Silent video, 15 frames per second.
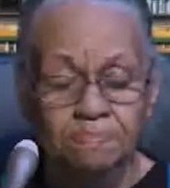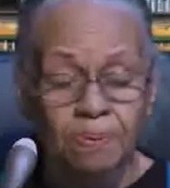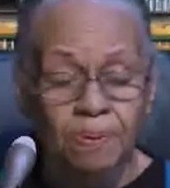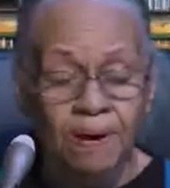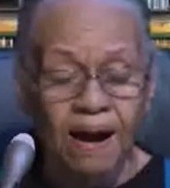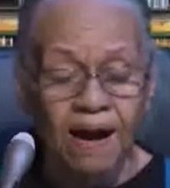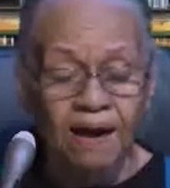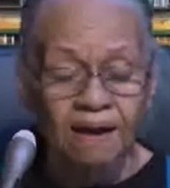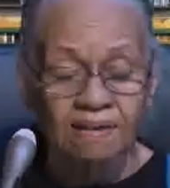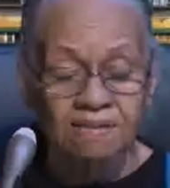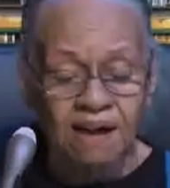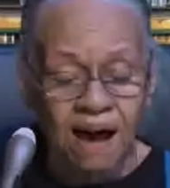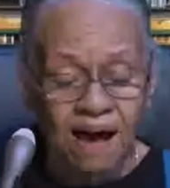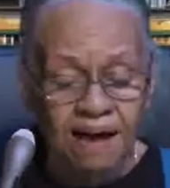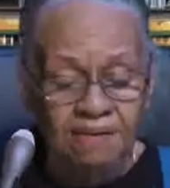
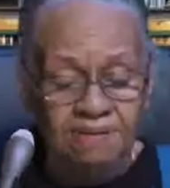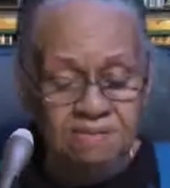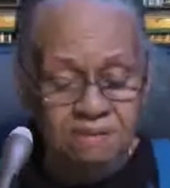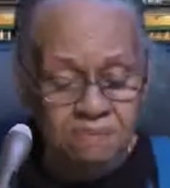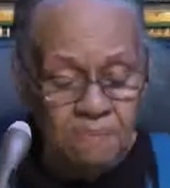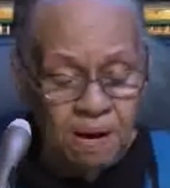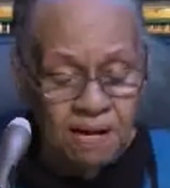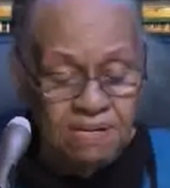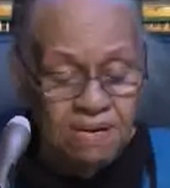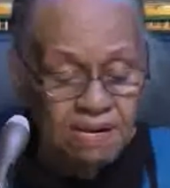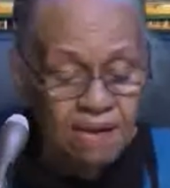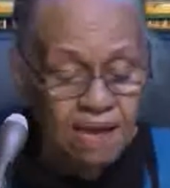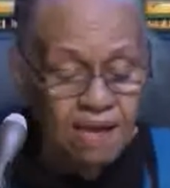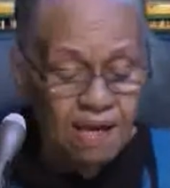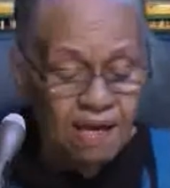prioritize the money
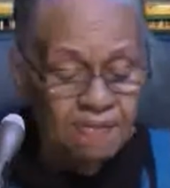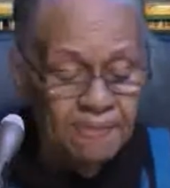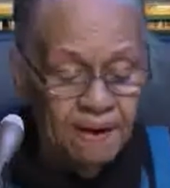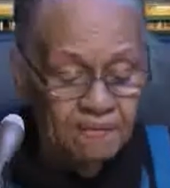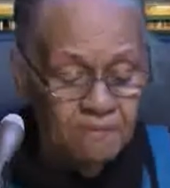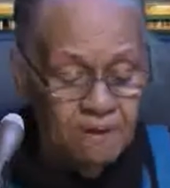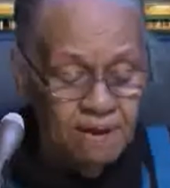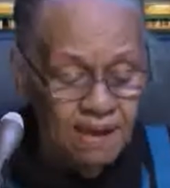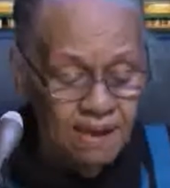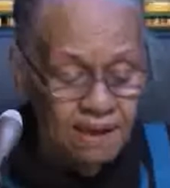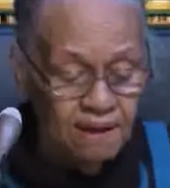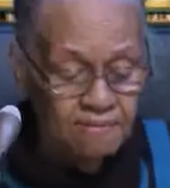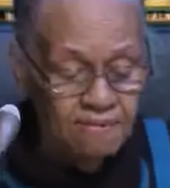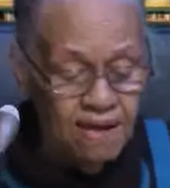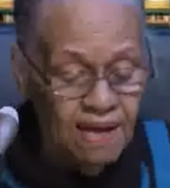that we
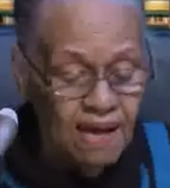have.